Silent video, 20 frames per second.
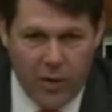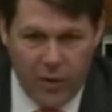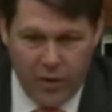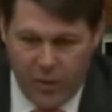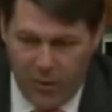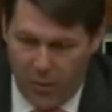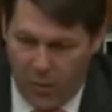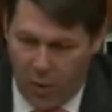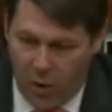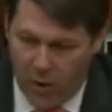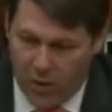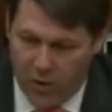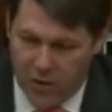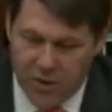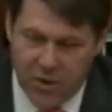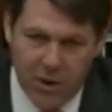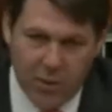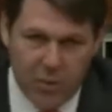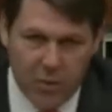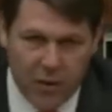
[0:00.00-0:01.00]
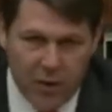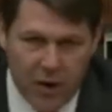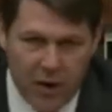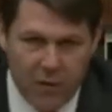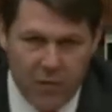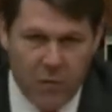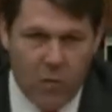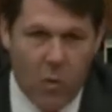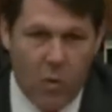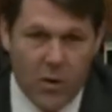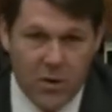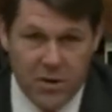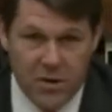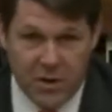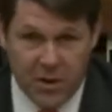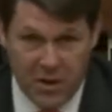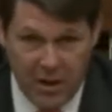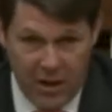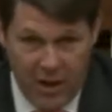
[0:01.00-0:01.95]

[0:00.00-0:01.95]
the partnership with Air Force